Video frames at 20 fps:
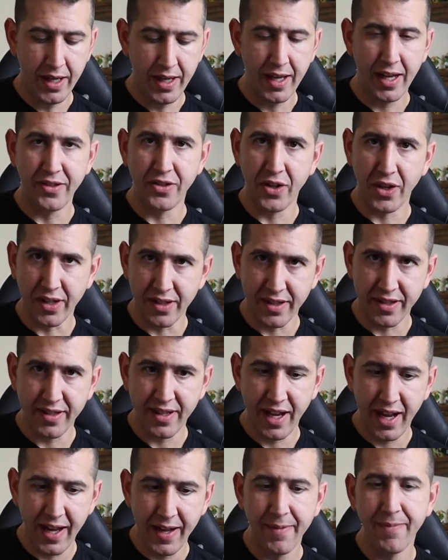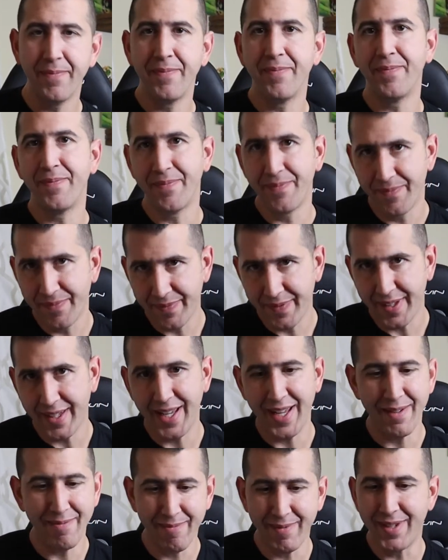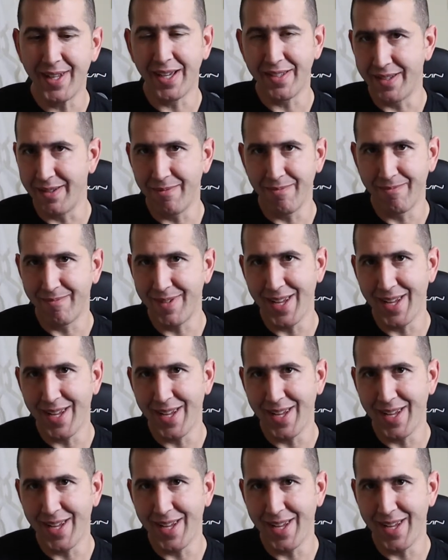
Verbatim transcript: As you can see, it doesn't,